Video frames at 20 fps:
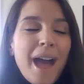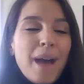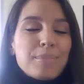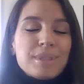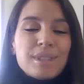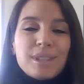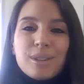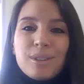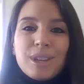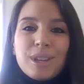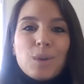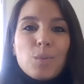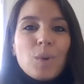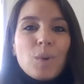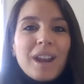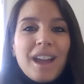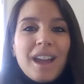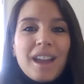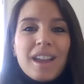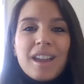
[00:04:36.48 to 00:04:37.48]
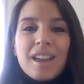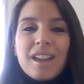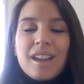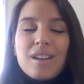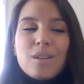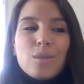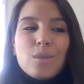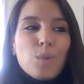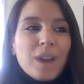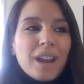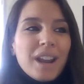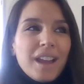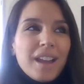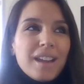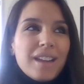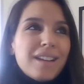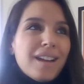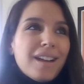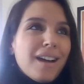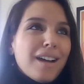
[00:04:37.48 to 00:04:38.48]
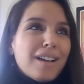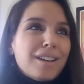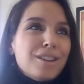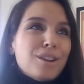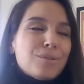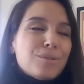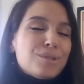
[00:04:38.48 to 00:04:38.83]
absolutely. When I you know,